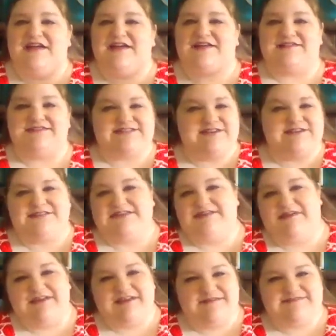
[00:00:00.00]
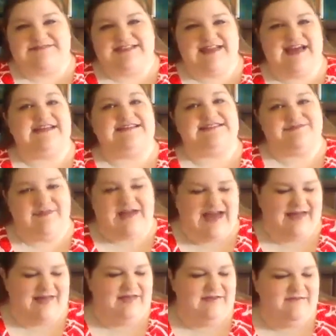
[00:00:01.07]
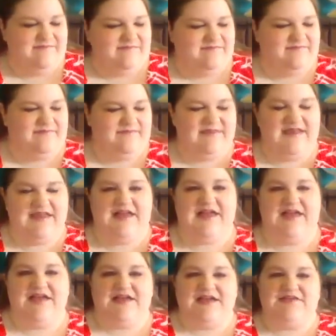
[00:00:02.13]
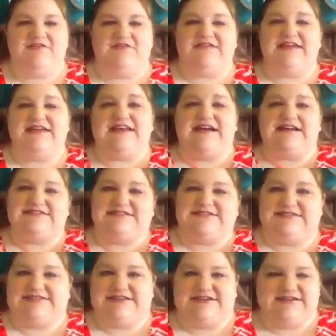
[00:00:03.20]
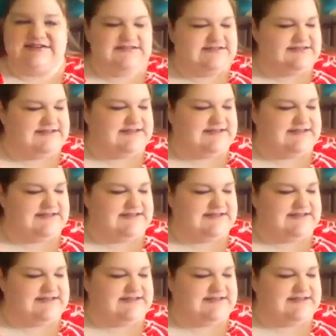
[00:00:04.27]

you're certainly welcome to that as well. You will need a scissors.